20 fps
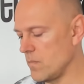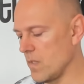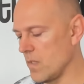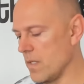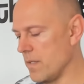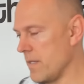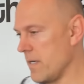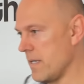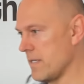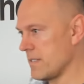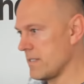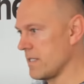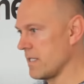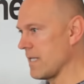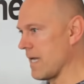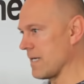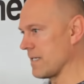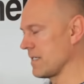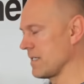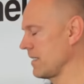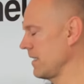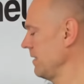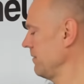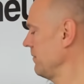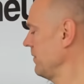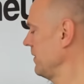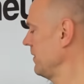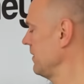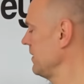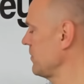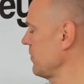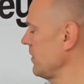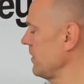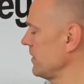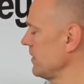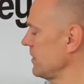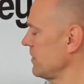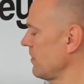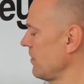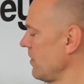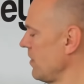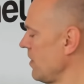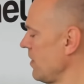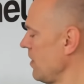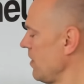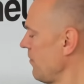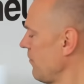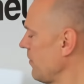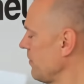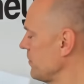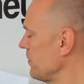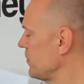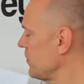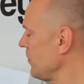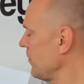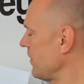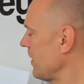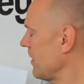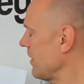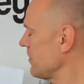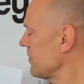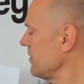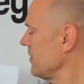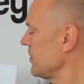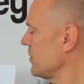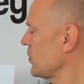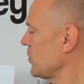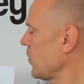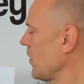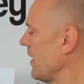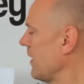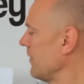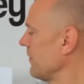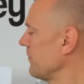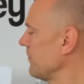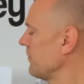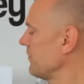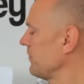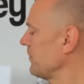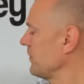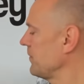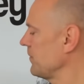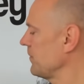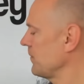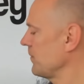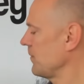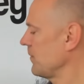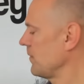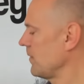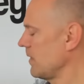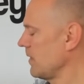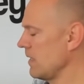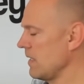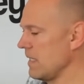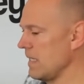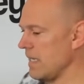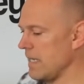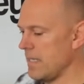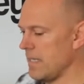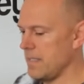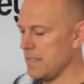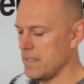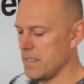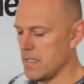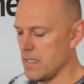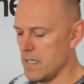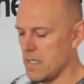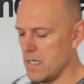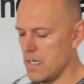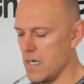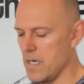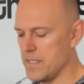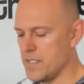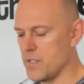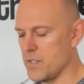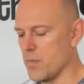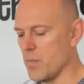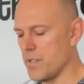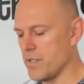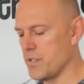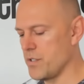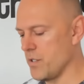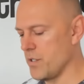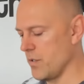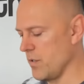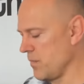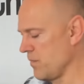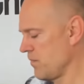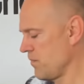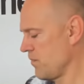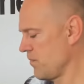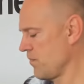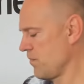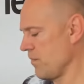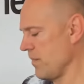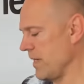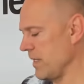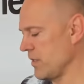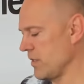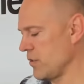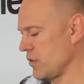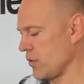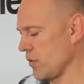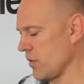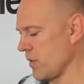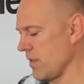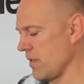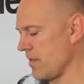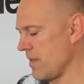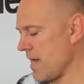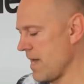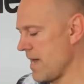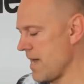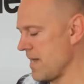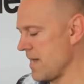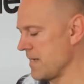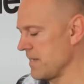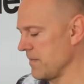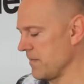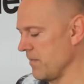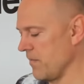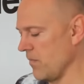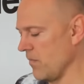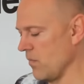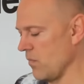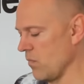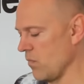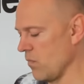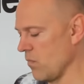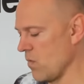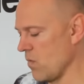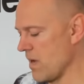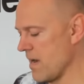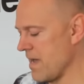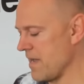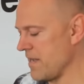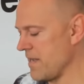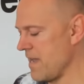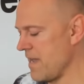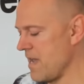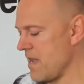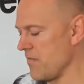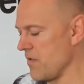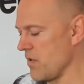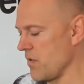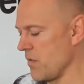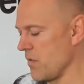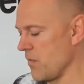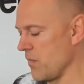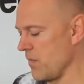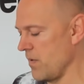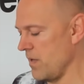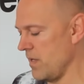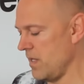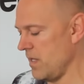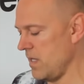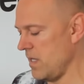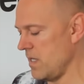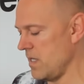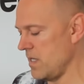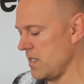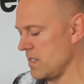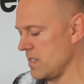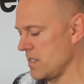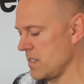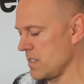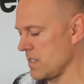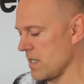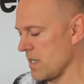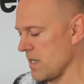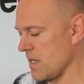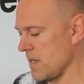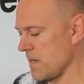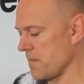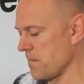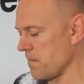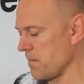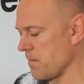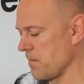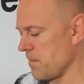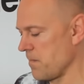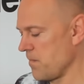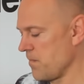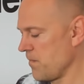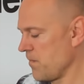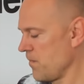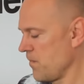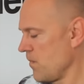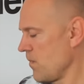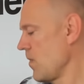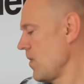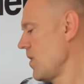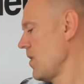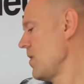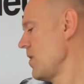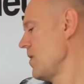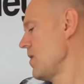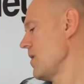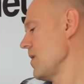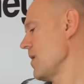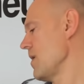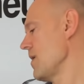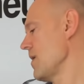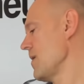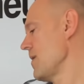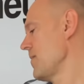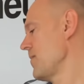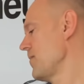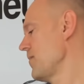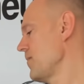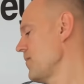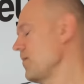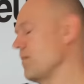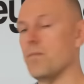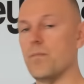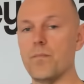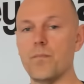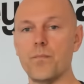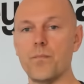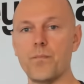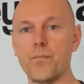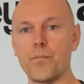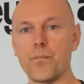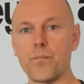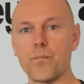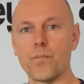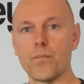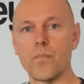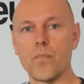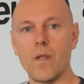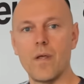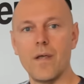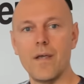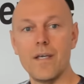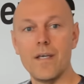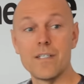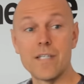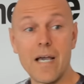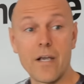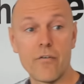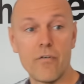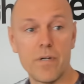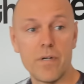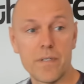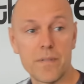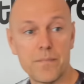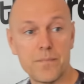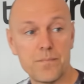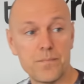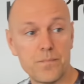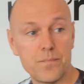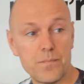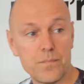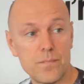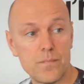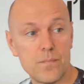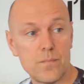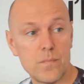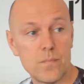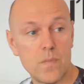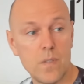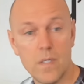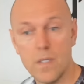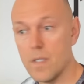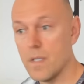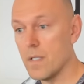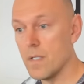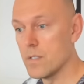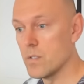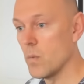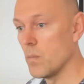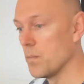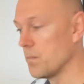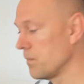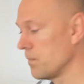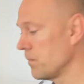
and here's the DAX again, but this one is from two thousand twelve. And I just wanted to make sure that what I gave you is uh, uh, is accurate. That's all.